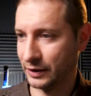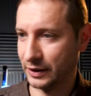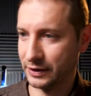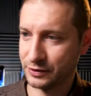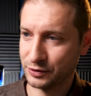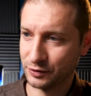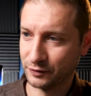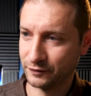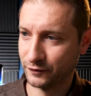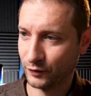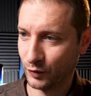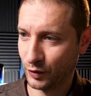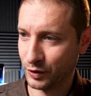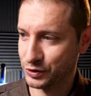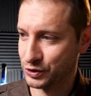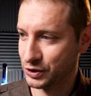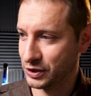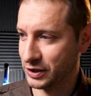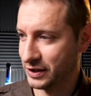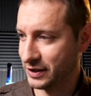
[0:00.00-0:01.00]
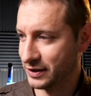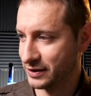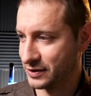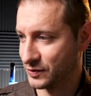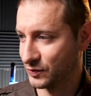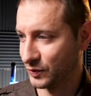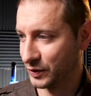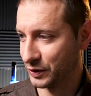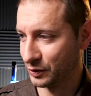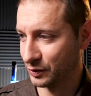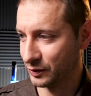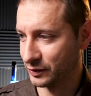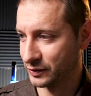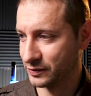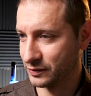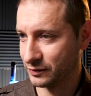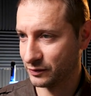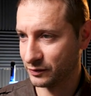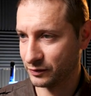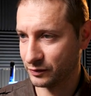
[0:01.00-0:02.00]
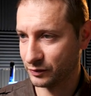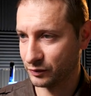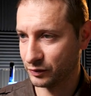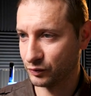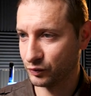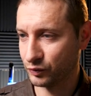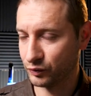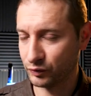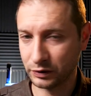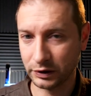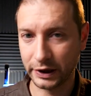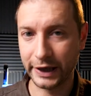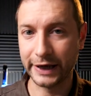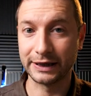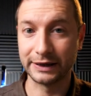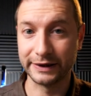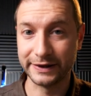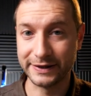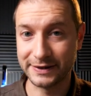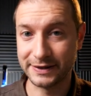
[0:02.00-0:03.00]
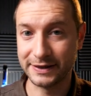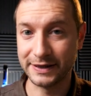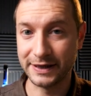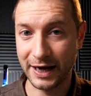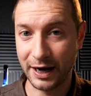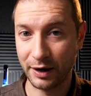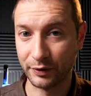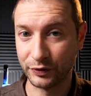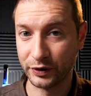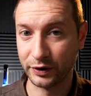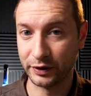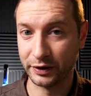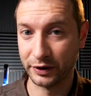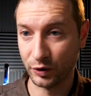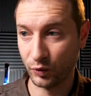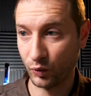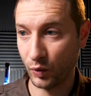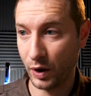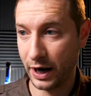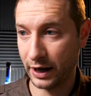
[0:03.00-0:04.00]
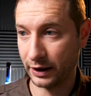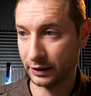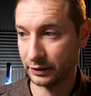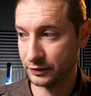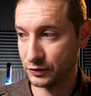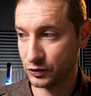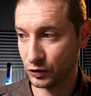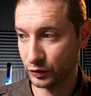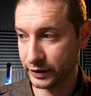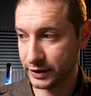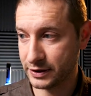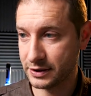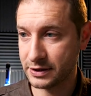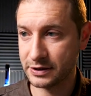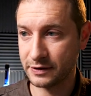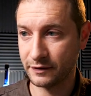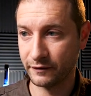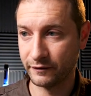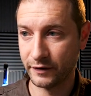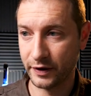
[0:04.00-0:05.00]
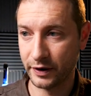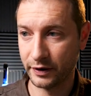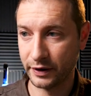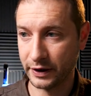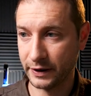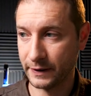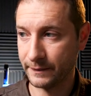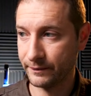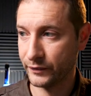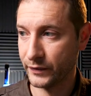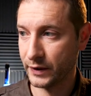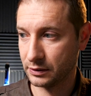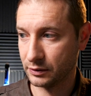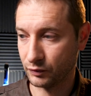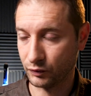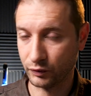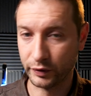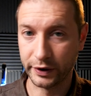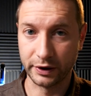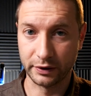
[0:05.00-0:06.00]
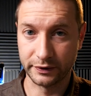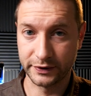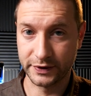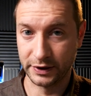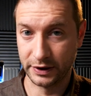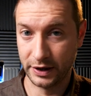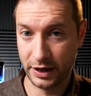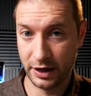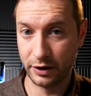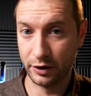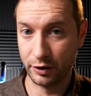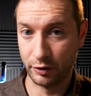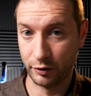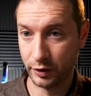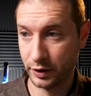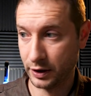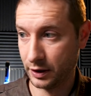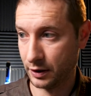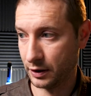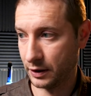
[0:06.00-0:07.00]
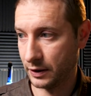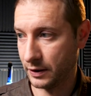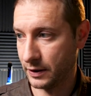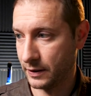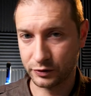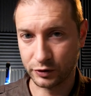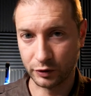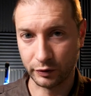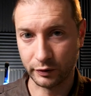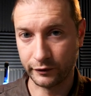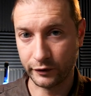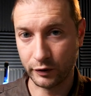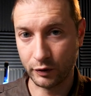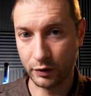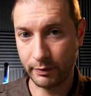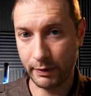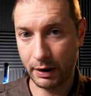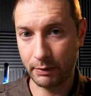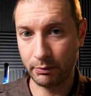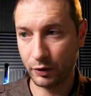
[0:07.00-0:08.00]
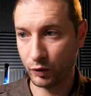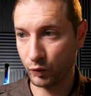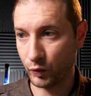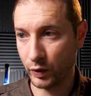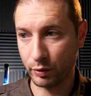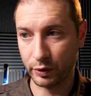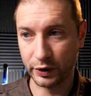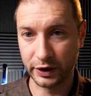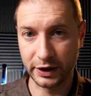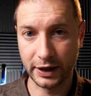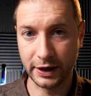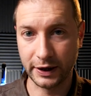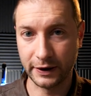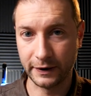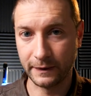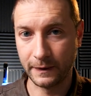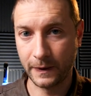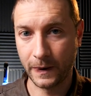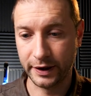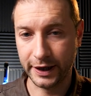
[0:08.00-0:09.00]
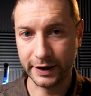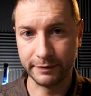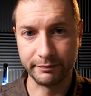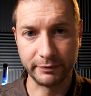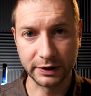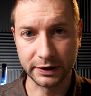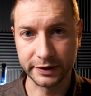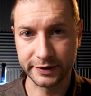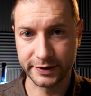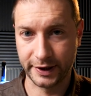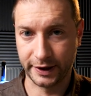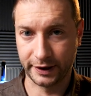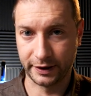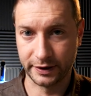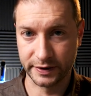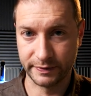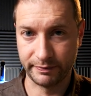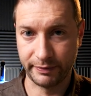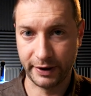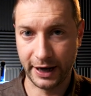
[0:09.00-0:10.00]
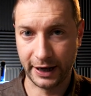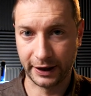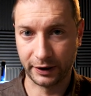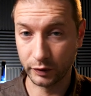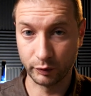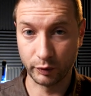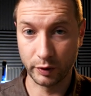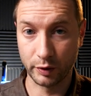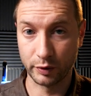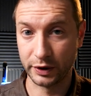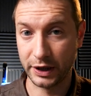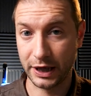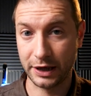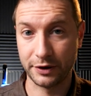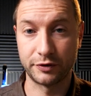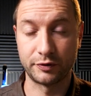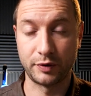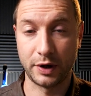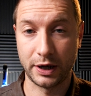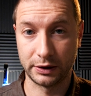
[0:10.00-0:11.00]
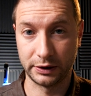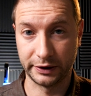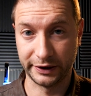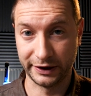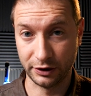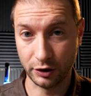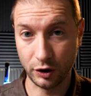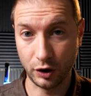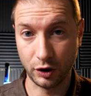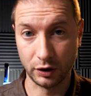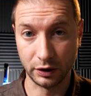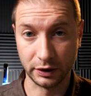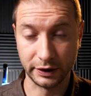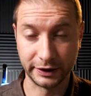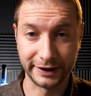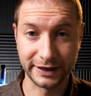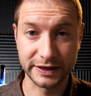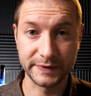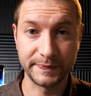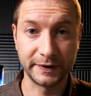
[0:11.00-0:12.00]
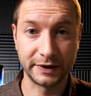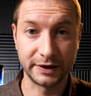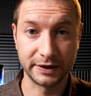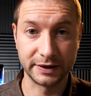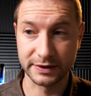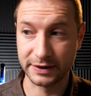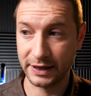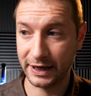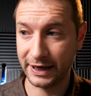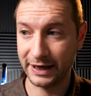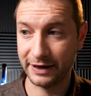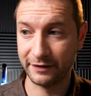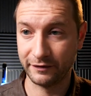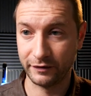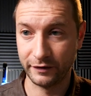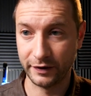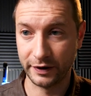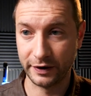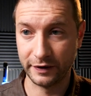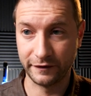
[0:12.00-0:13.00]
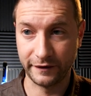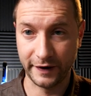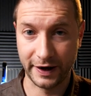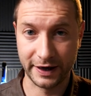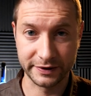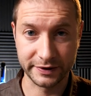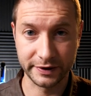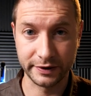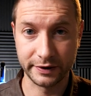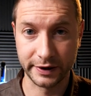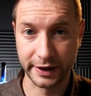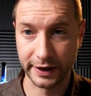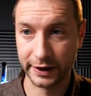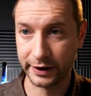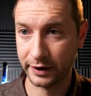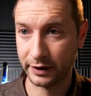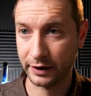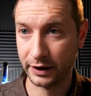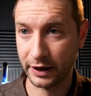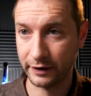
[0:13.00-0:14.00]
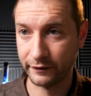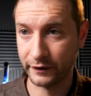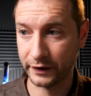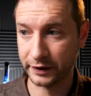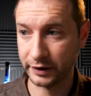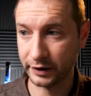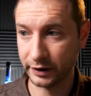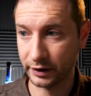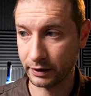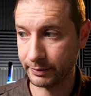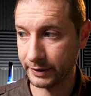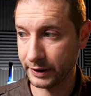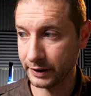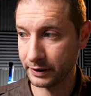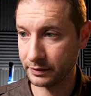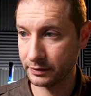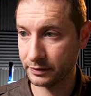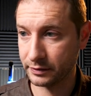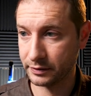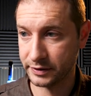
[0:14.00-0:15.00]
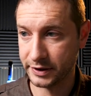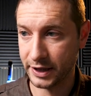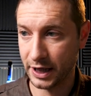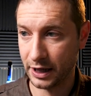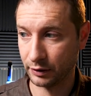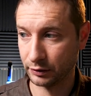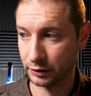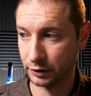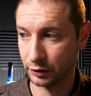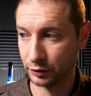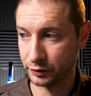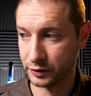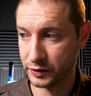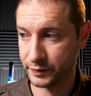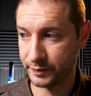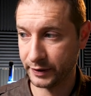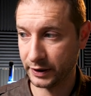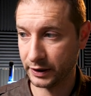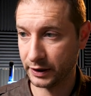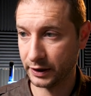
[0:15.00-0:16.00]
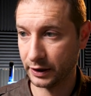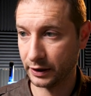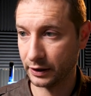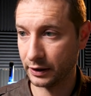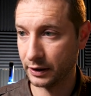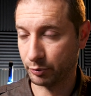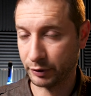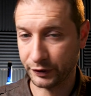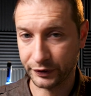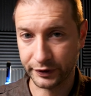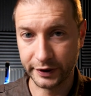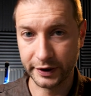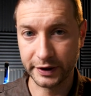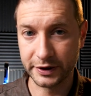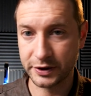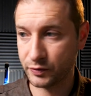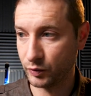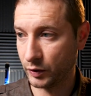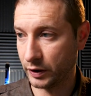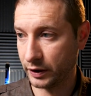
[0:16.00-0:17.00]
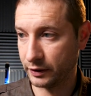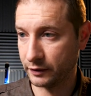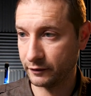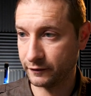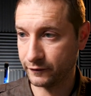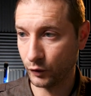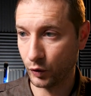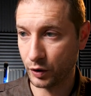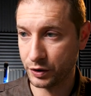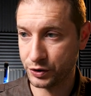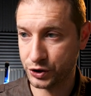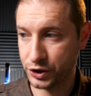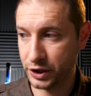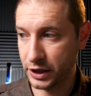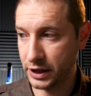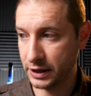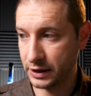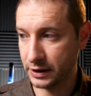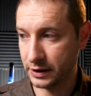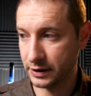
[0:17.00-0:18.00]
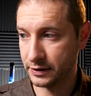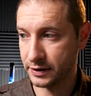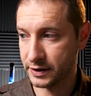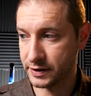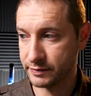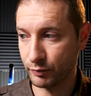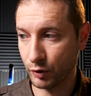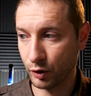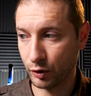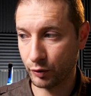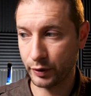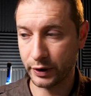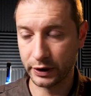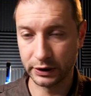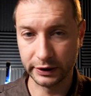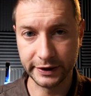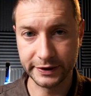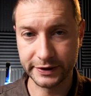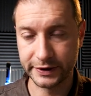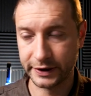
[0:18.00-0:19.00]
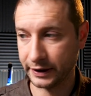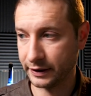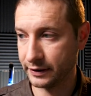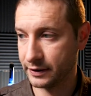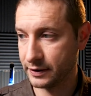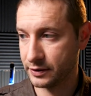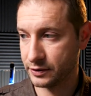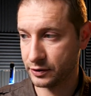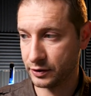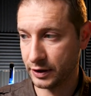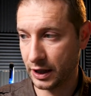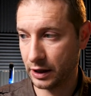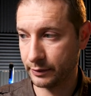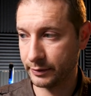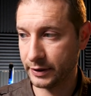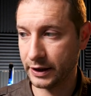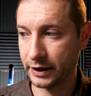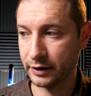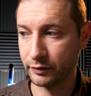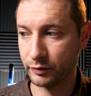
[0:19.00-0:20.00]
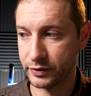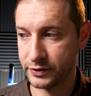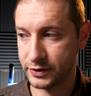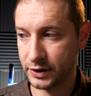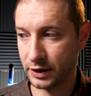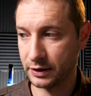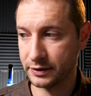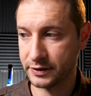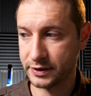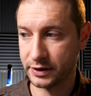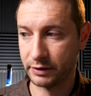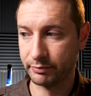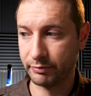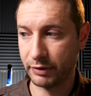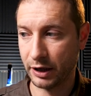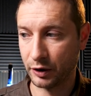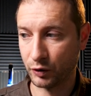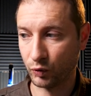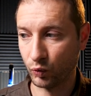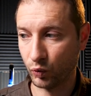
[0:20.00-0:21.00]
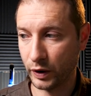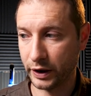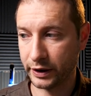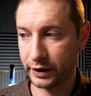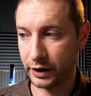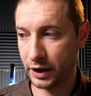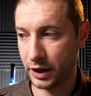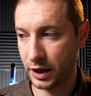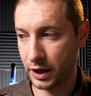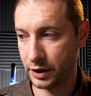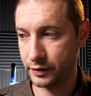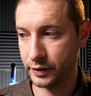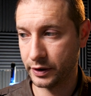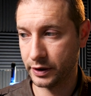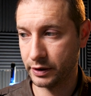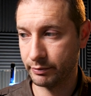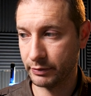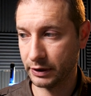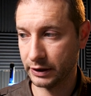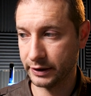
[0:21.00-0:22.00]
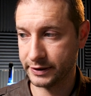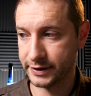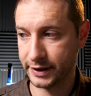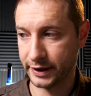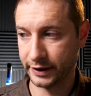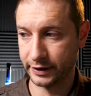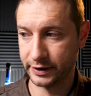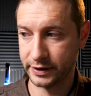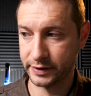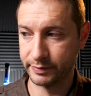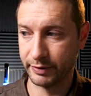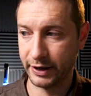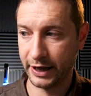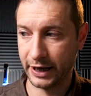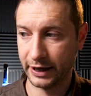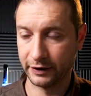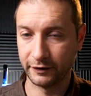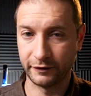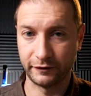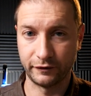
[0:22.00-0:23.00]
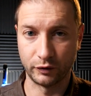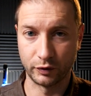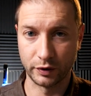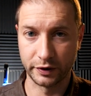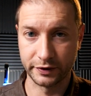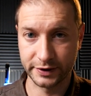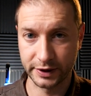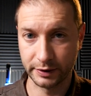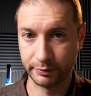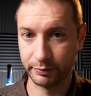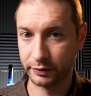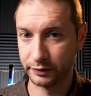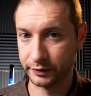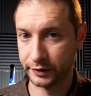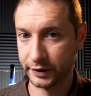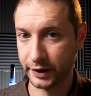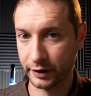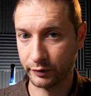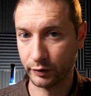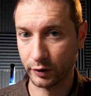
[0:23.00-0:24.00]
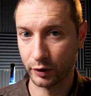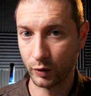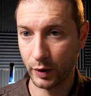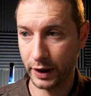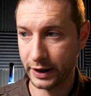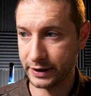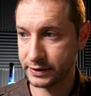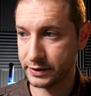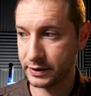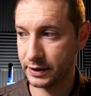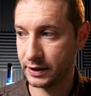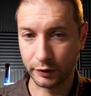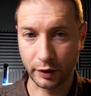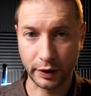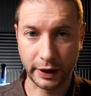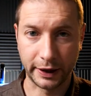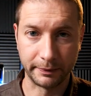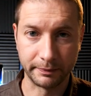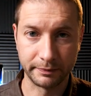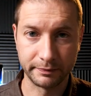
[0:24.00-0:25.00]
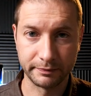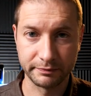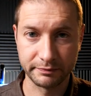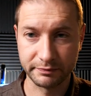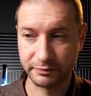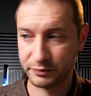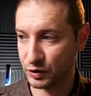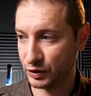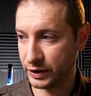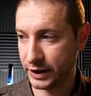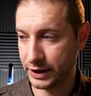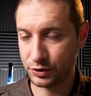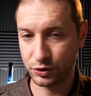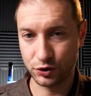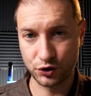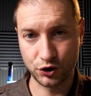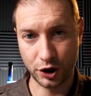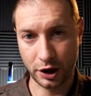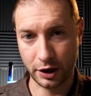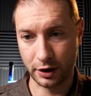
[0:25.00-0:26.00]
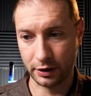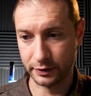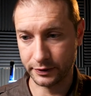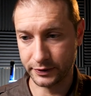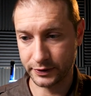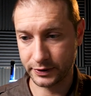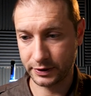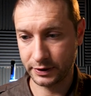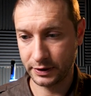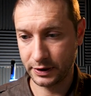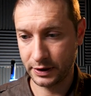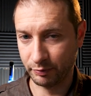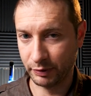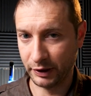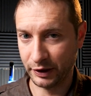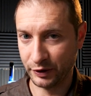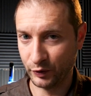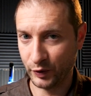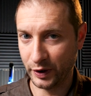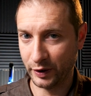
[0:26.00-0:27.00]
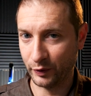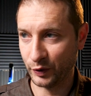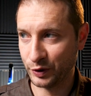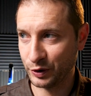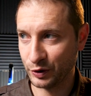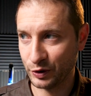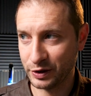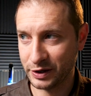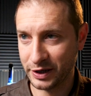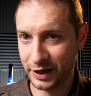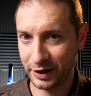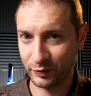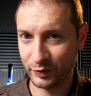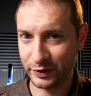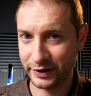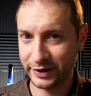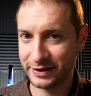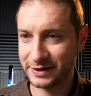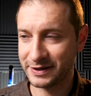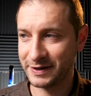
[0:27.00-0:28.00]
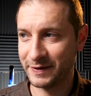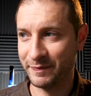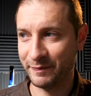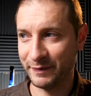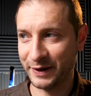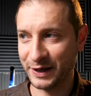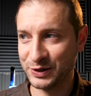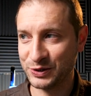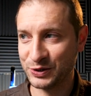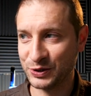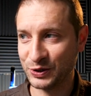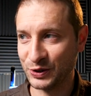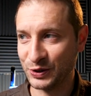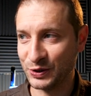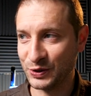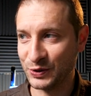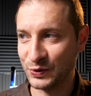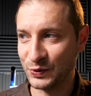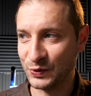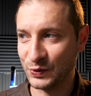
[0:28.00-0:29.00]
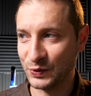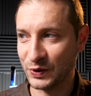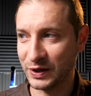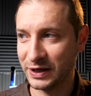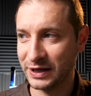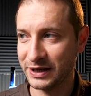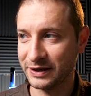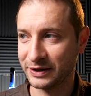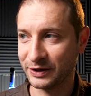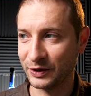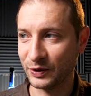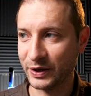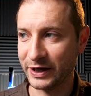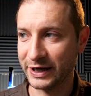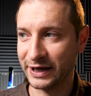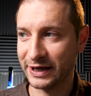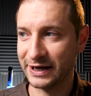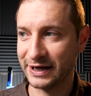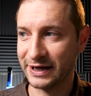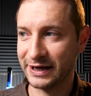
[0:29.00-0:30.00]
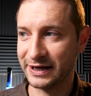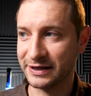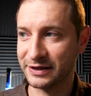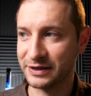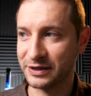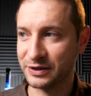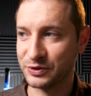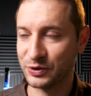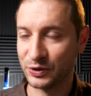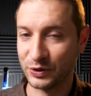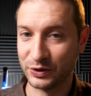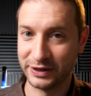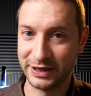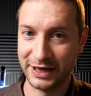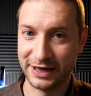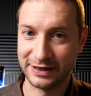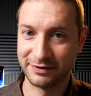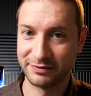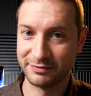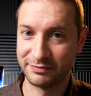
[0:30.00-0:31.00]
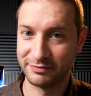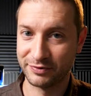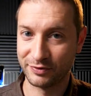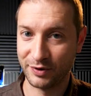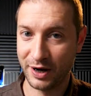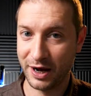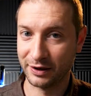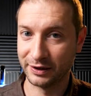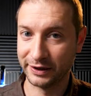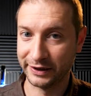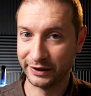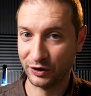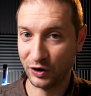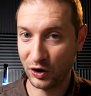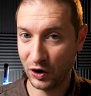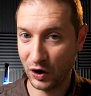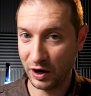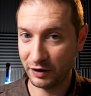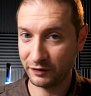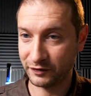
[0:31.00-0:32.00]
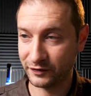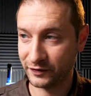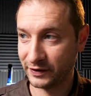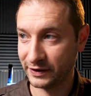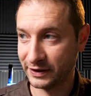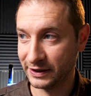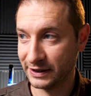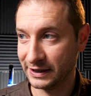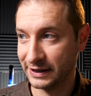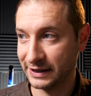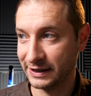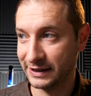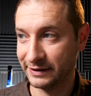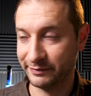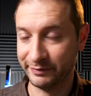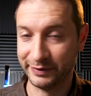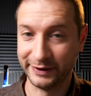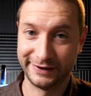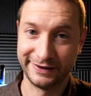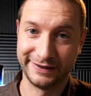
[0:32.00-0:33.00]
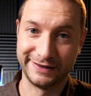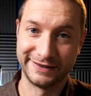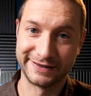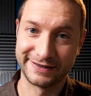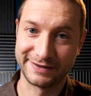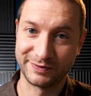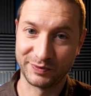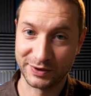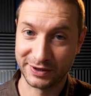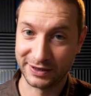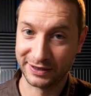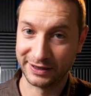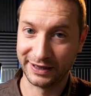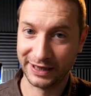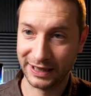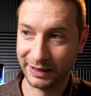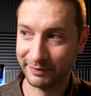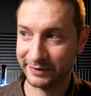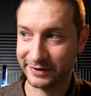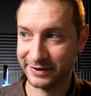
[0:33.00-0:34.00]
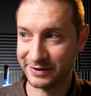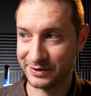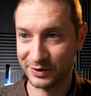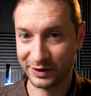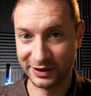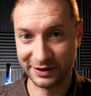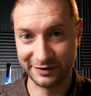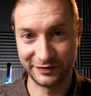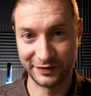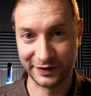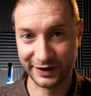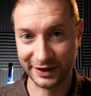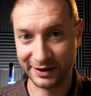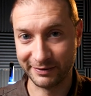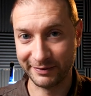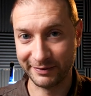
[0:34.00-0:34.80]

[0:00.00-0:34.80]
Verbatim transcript: All right, so four G is what you'll likely see out there in the wild. So this is a very real scenario here. So if you remember, we were getting eight milliseconds back when we were not throttling at all. And that's because I have very fast internet here. I have a gigabit download speed here. But this one, four G, is more realistic. So now I'm getting results in about one hundred milliseconds back for a simple GET request. All right, so that's Charles. By the way, when you're done with this, make sure you go ahead and turn that throttling off, because what's going to happen is you're going to forget